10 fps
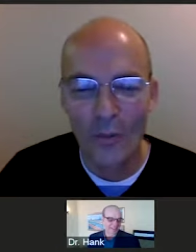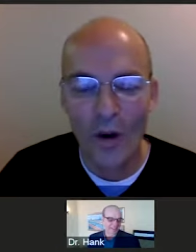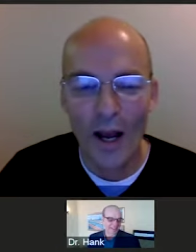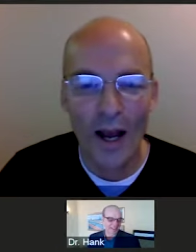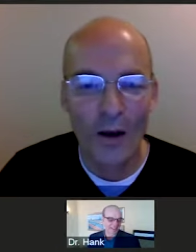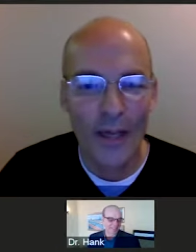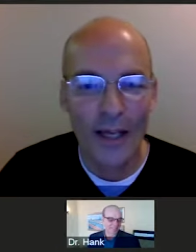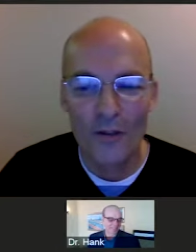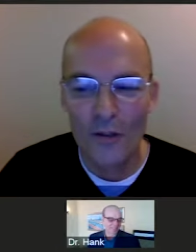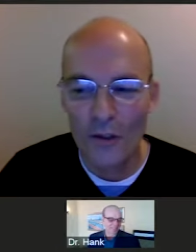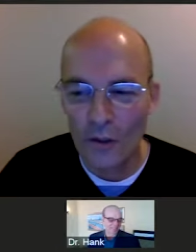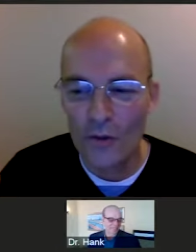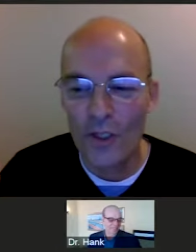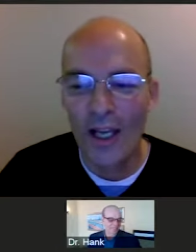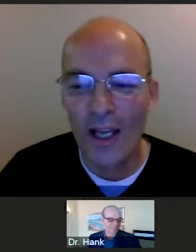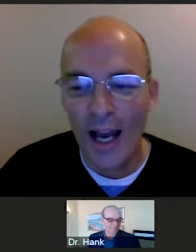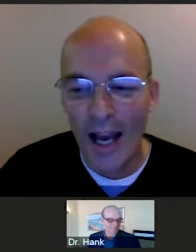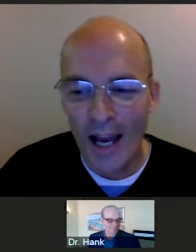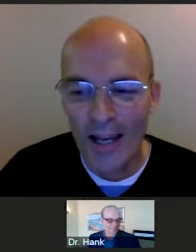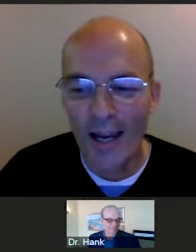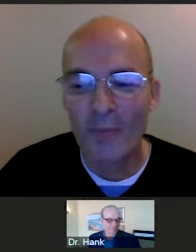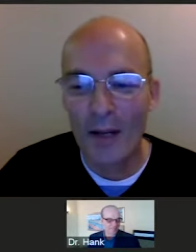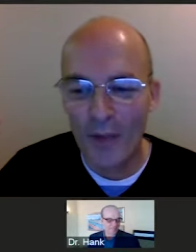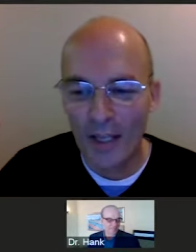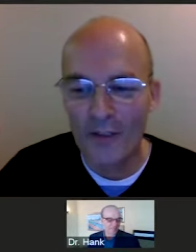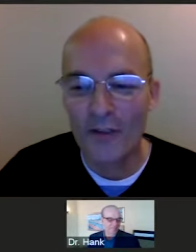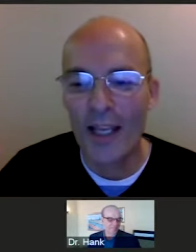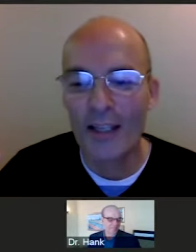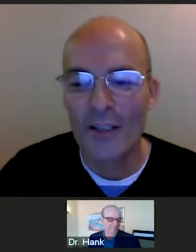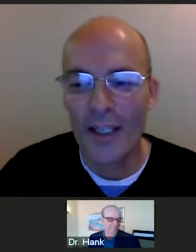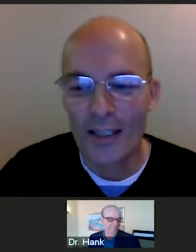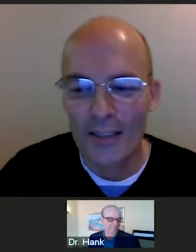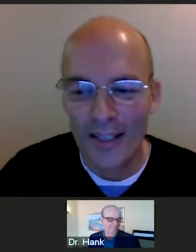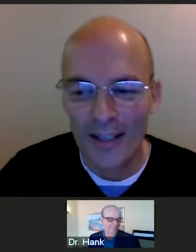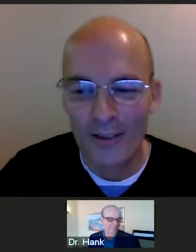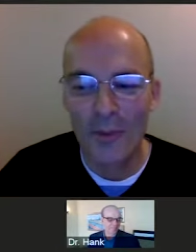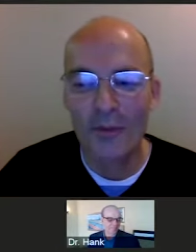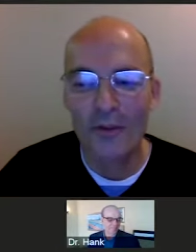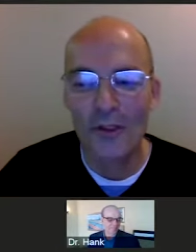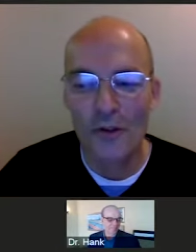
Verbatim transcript: Wow, that's huge. I my biggest thing is to get salespeople to